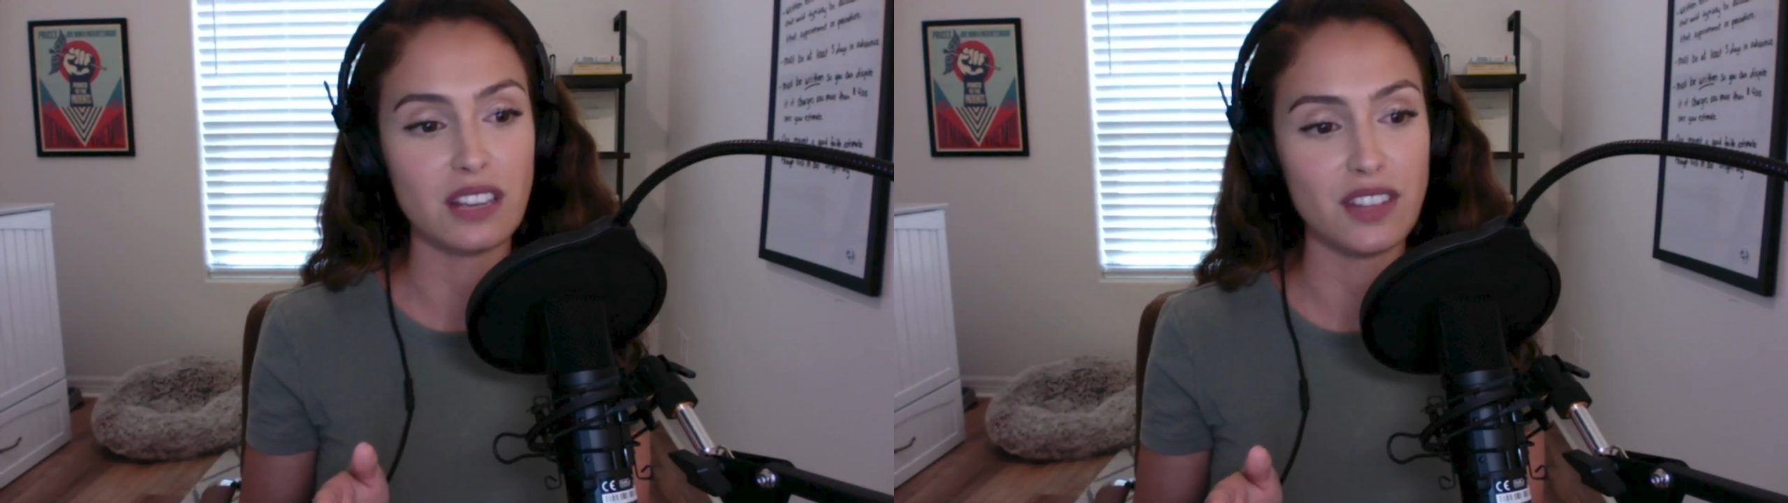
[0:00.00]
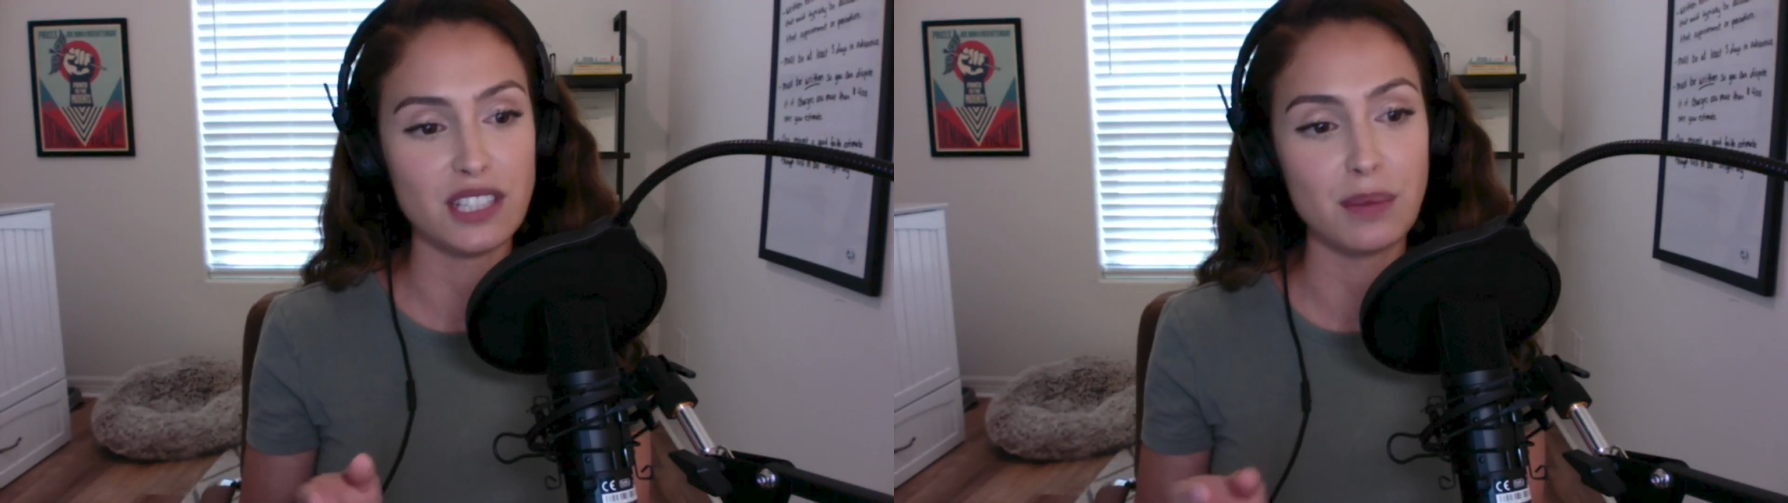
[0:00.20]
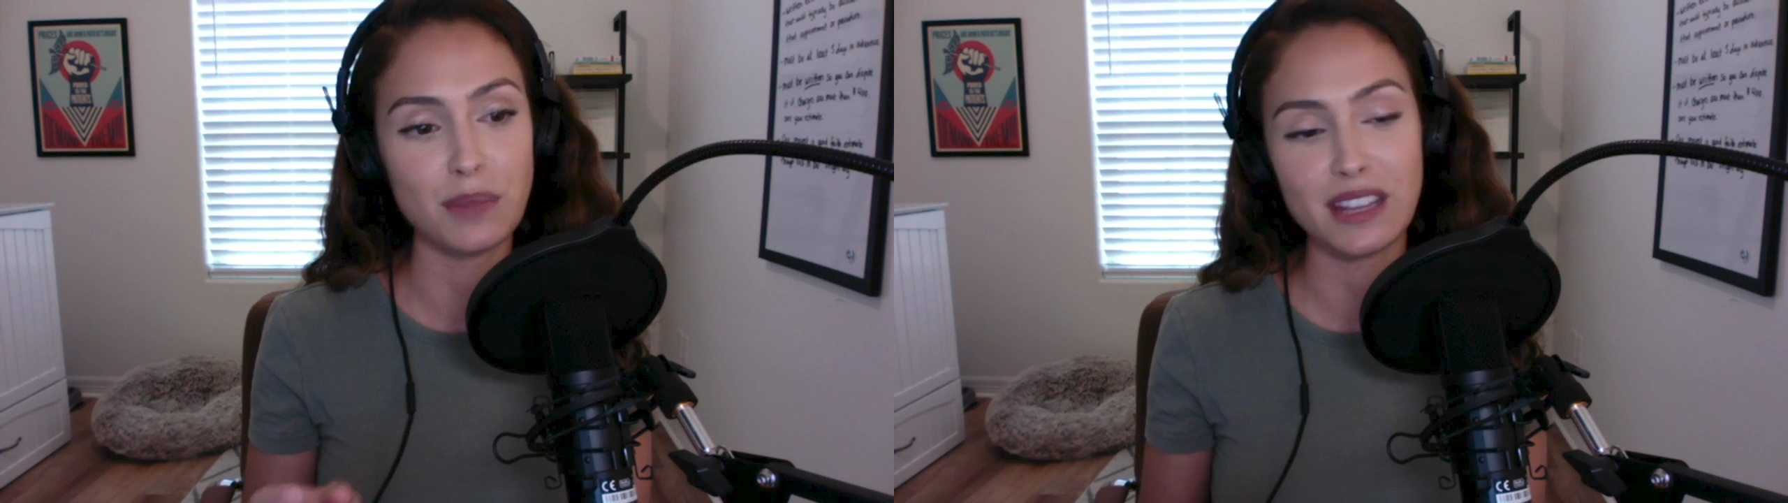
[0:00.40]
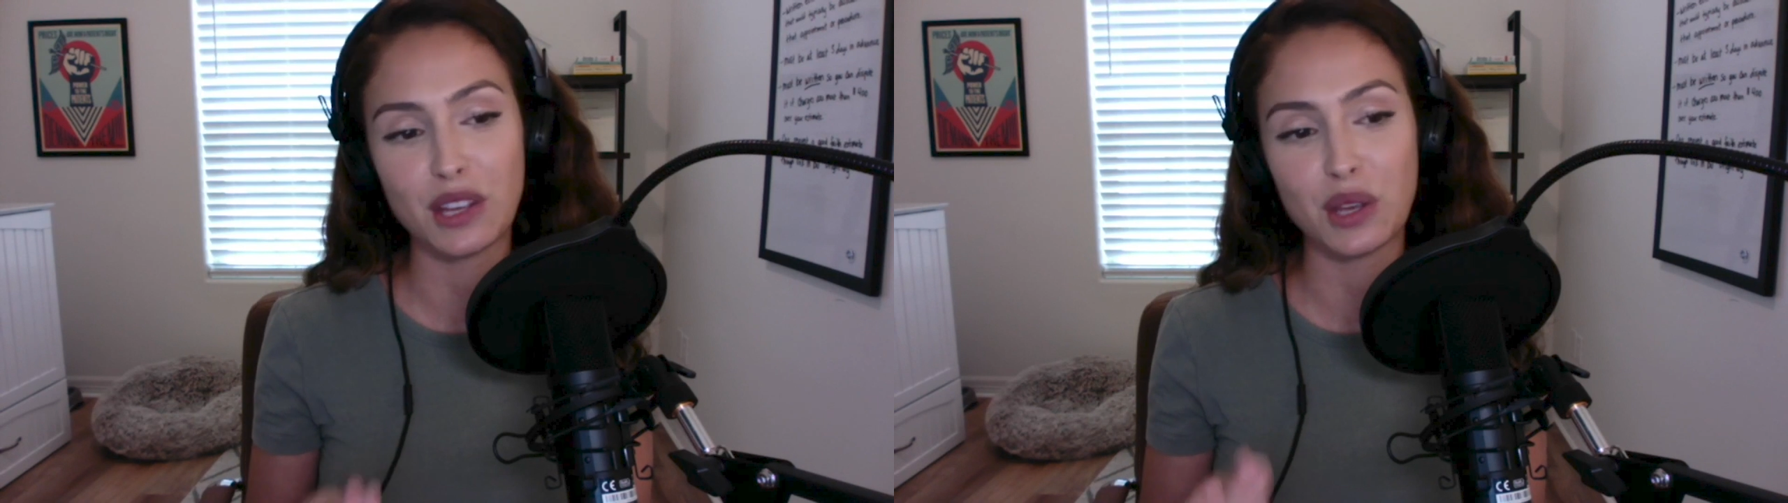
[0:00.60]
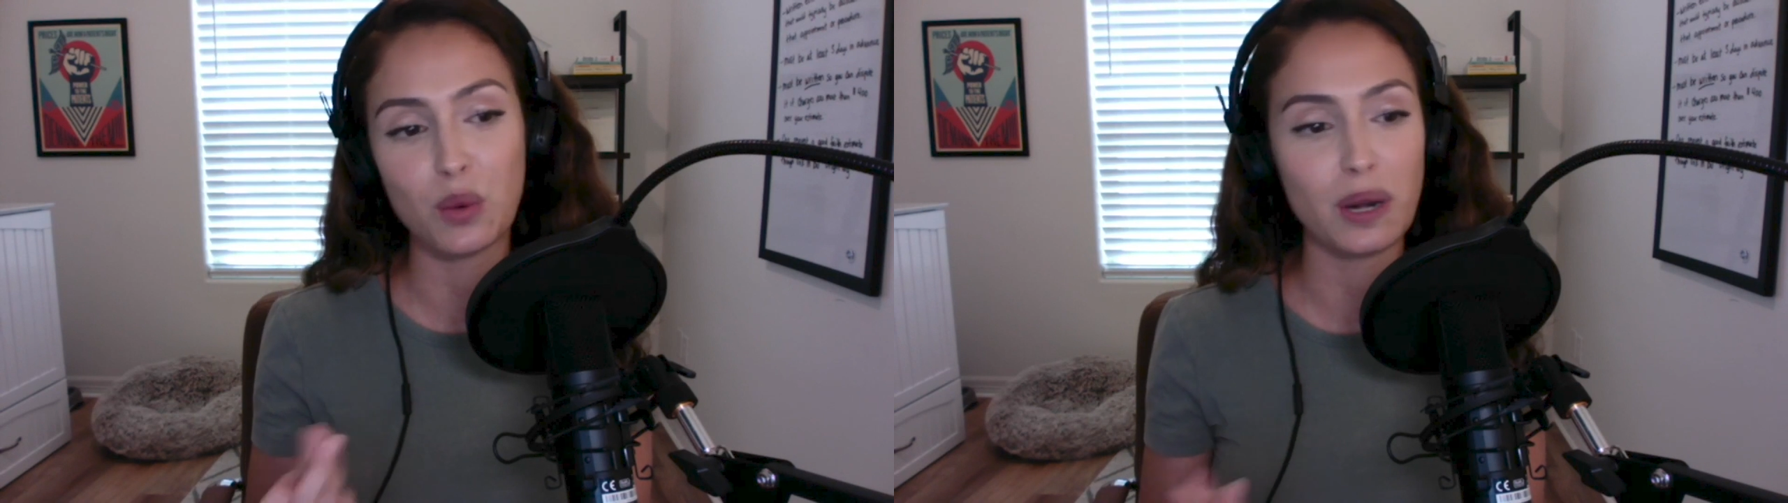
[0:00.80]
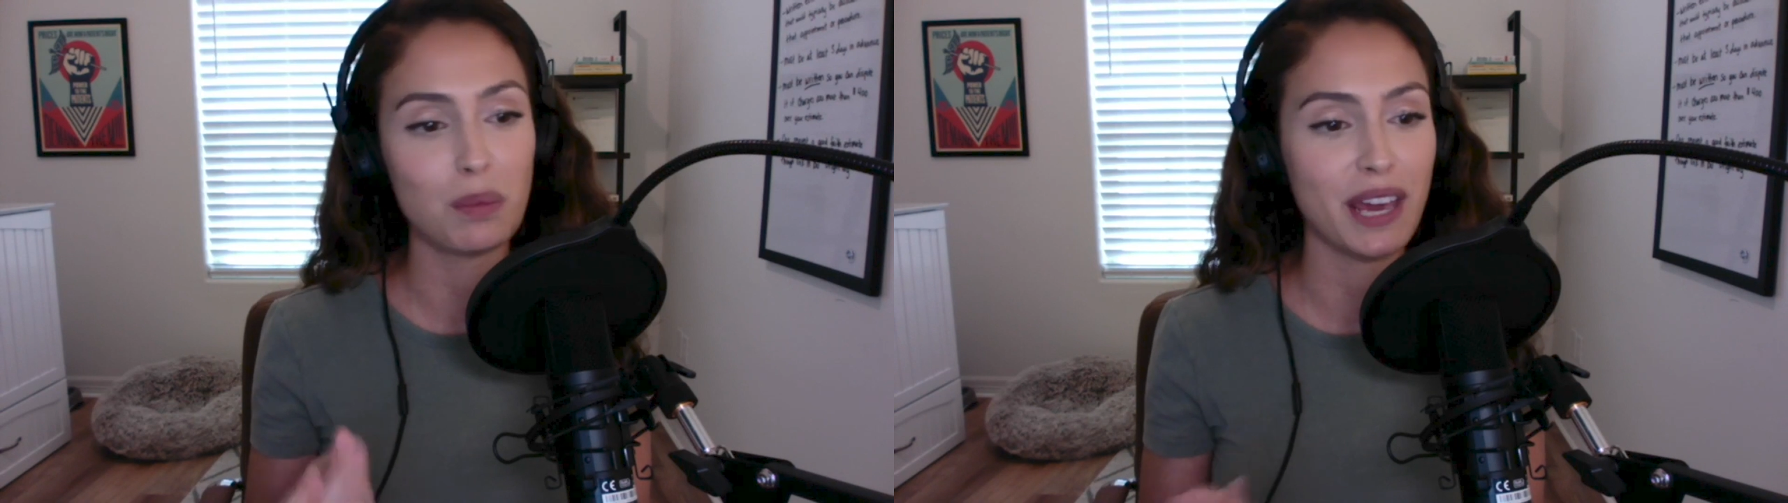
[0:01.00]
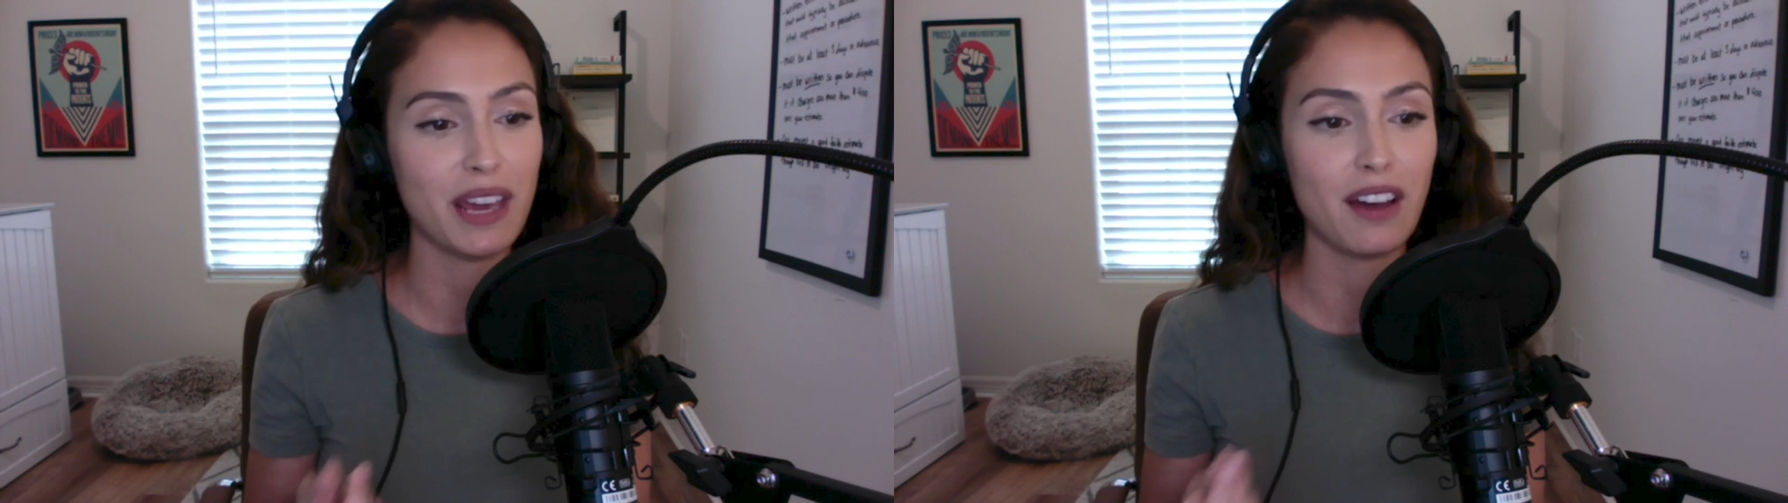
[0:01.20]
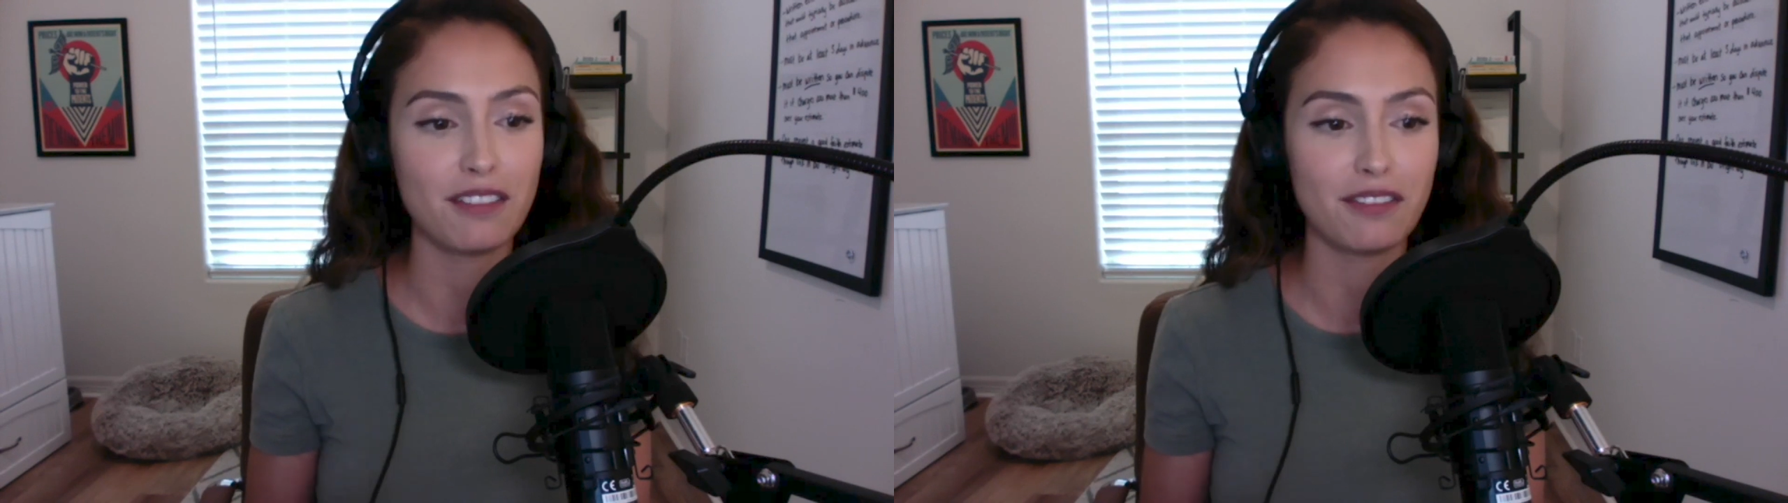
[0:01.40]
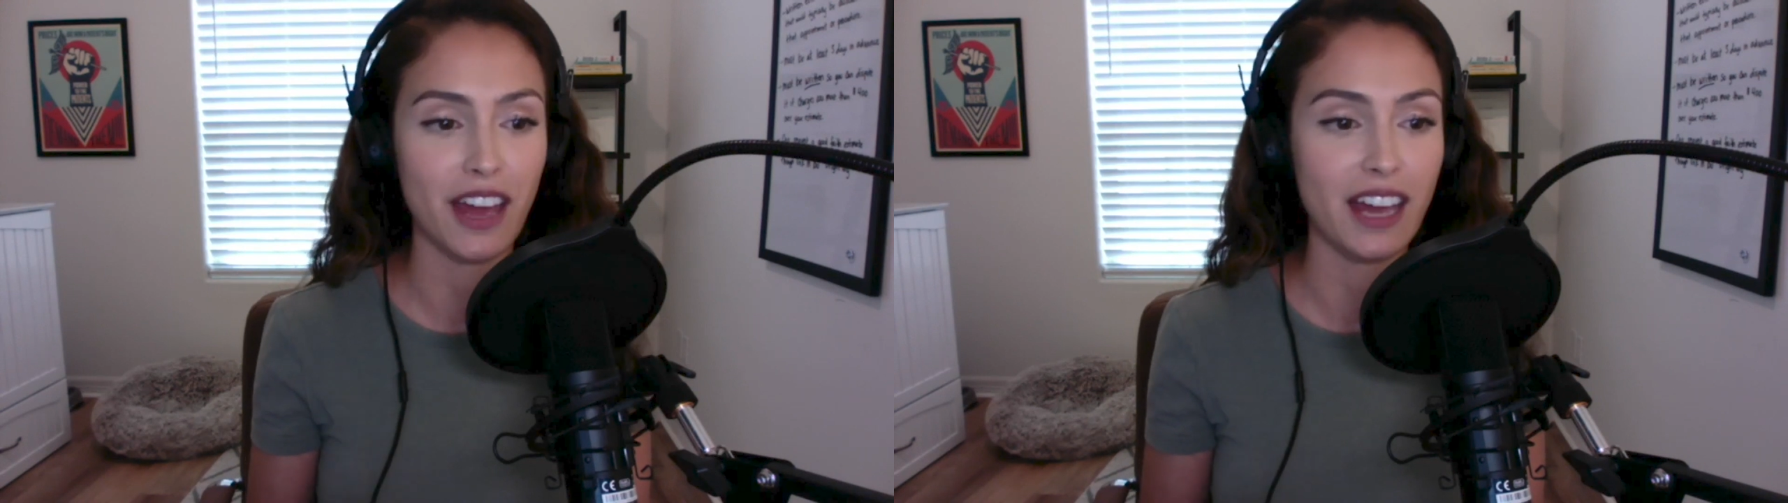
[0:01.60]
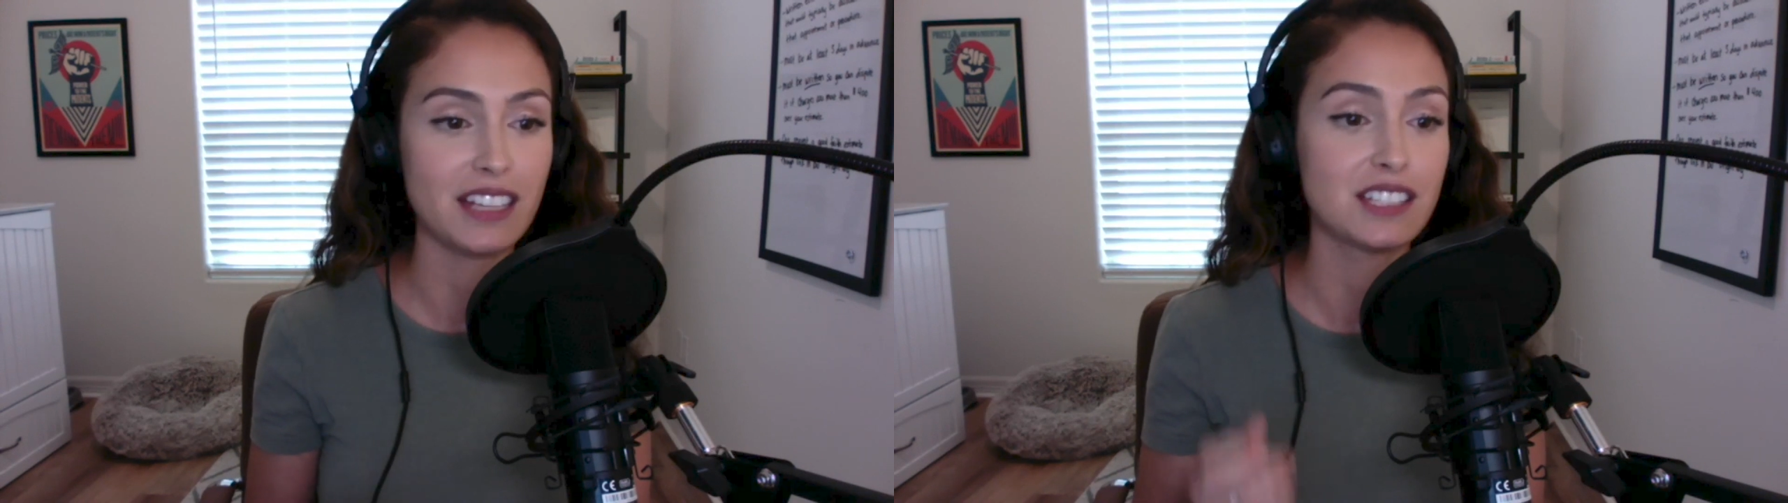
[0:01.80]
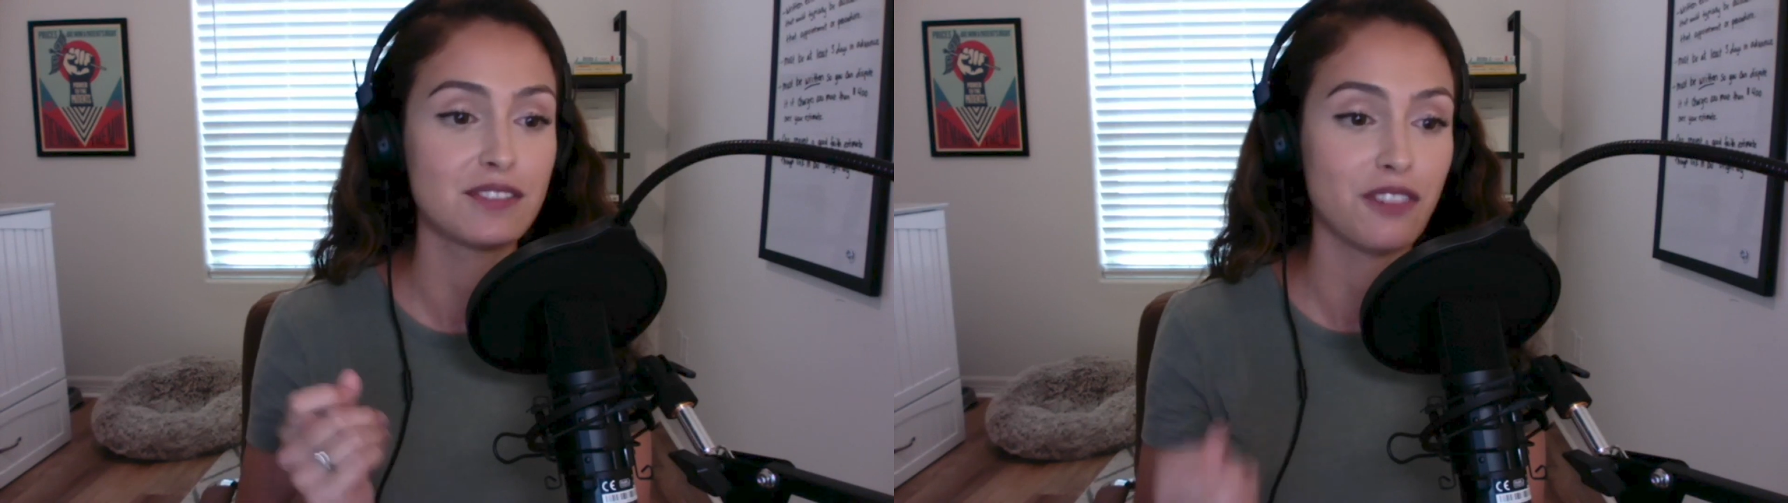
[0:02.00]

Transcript: If it's something that you want to pay off fast,